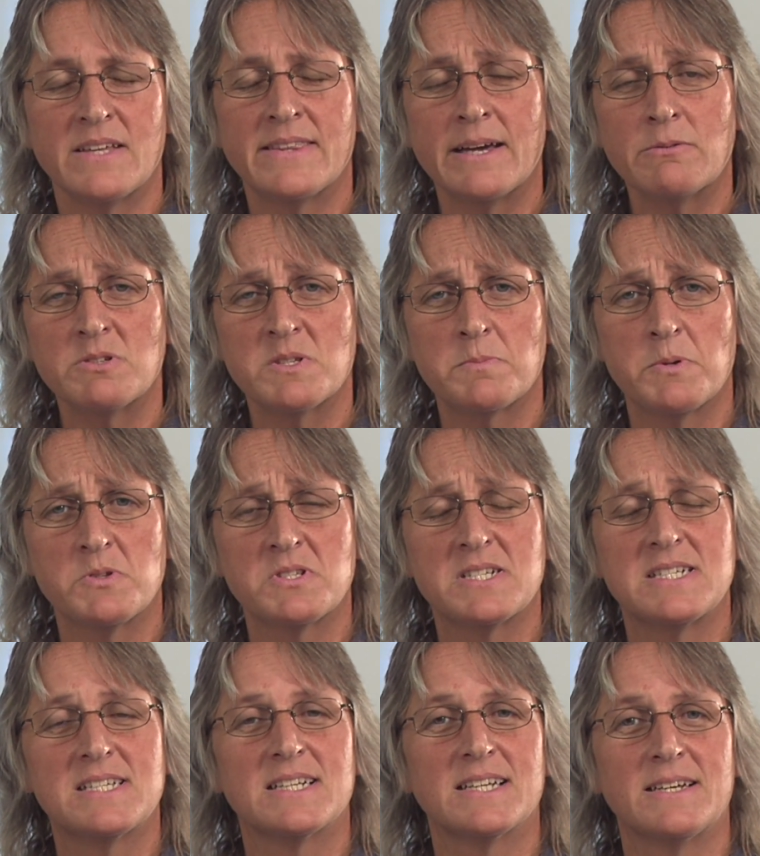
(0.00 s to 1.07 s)
That was supposed
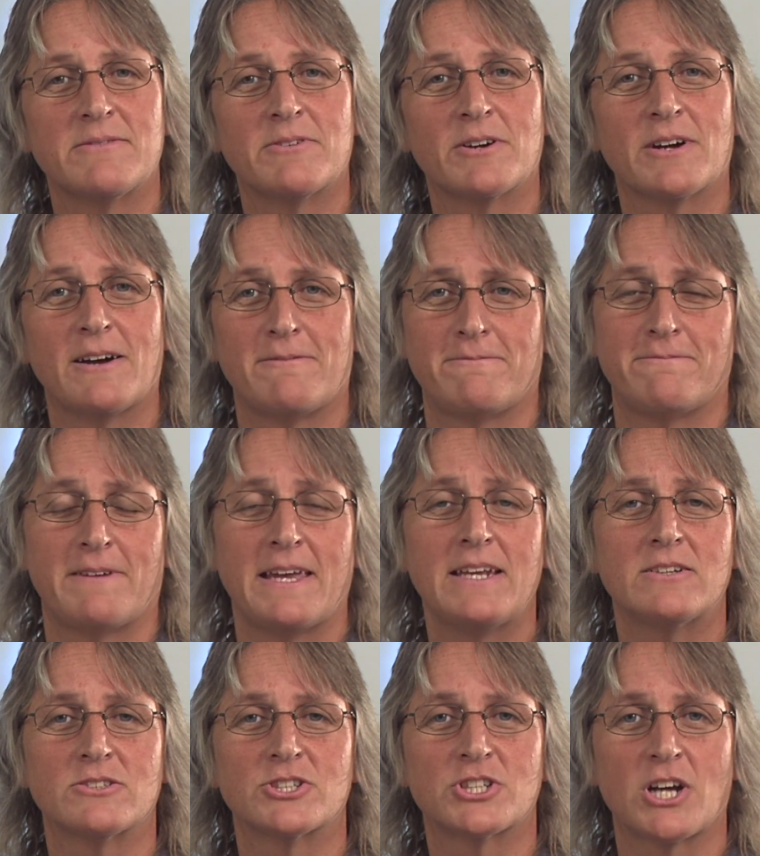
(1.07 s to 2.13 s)
to deliver a
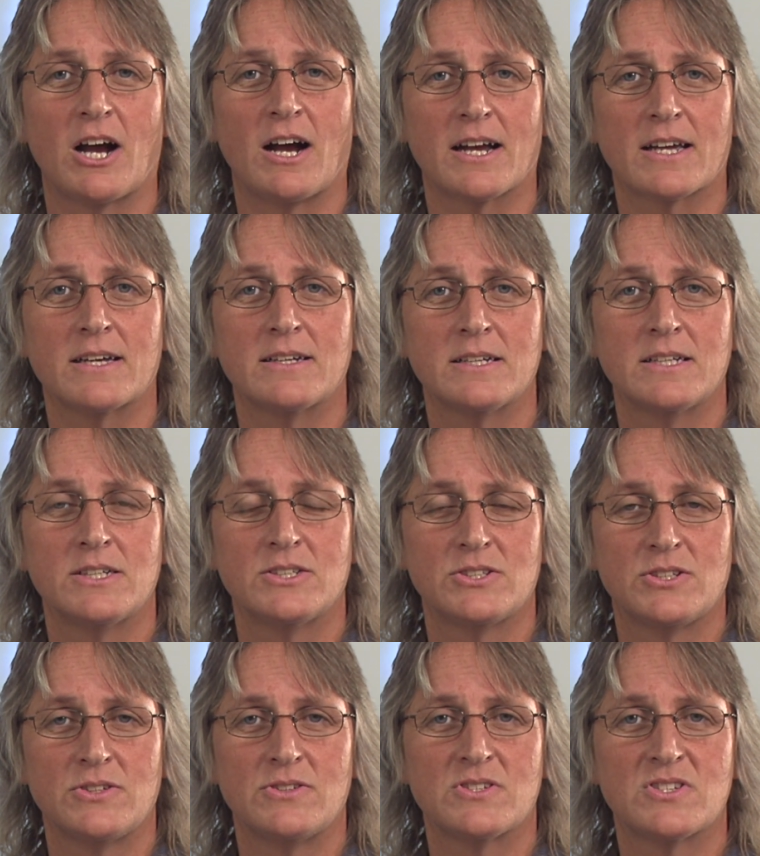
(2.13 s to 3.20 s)
fatal shock
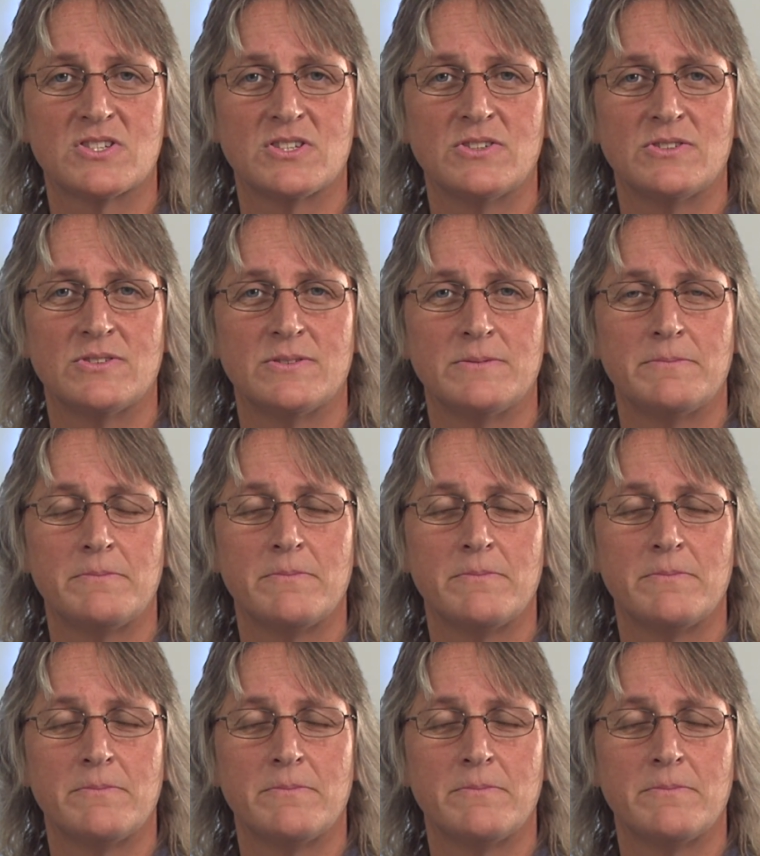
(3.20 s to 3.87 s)
to the student.